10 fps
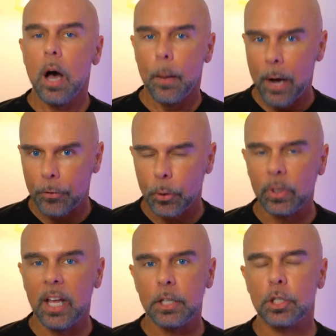about the
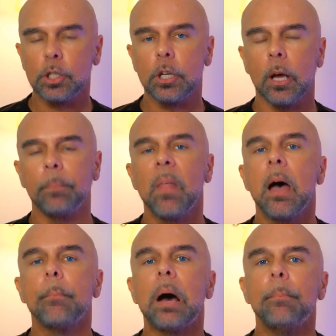relationship
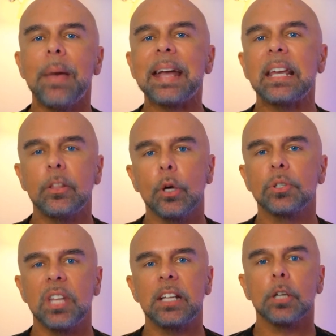by making
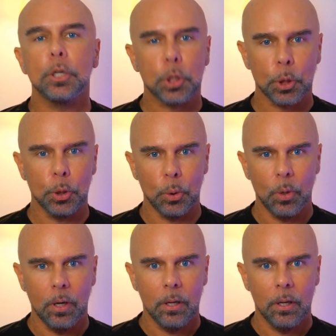those things untrue.